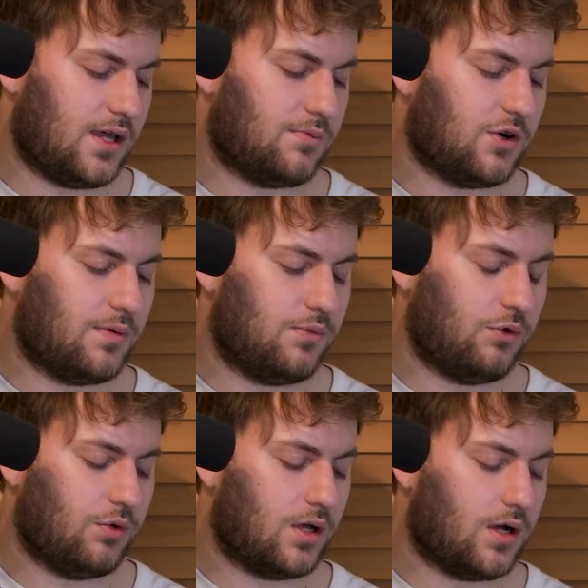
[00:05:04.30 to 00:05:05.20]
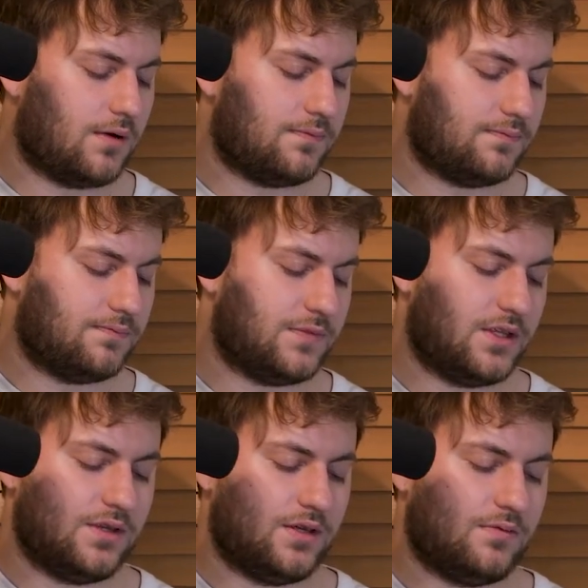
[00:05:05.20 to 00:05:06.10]
hammer on, pull off,
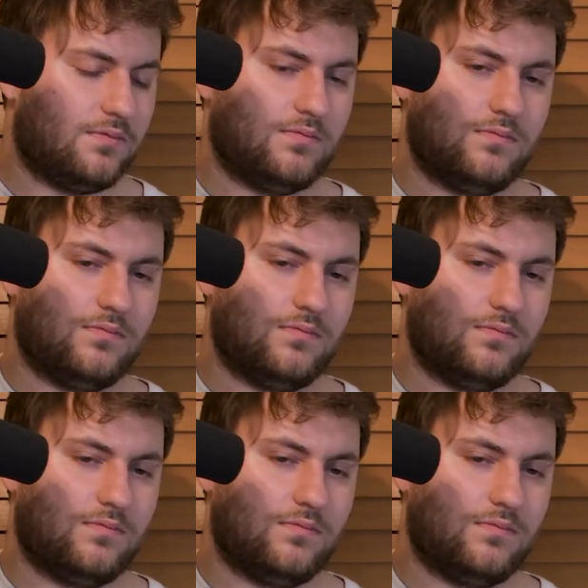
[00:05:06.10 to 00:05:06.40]
and then